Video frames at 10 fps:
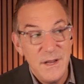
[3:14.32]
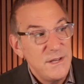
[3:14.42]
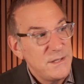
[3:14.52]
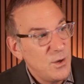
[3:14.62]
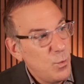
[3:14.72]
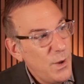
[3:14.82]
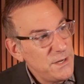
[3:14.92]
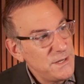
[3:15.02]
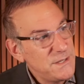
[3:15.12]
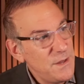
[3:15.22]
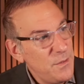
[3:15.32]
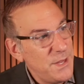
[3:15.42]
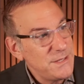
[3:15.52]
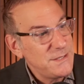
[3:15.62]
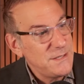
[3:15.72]
So witness
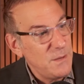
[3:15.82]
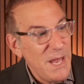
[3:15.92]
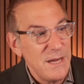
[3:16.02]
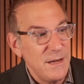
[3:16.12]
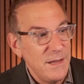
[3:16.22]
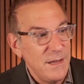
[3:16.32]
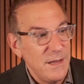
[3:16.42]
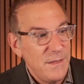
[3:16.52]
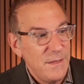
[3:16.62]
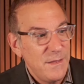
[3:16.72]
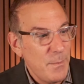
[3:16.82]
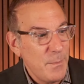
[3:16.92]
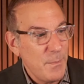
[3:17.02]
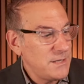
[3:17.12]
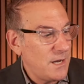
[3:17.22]
this debate that happened
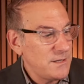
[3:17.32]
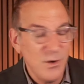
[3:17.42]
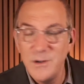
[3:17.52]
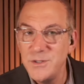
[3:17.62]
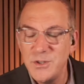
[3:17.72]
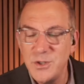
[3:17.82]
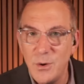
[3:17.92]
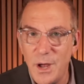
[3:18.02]
on Todd Starnes' show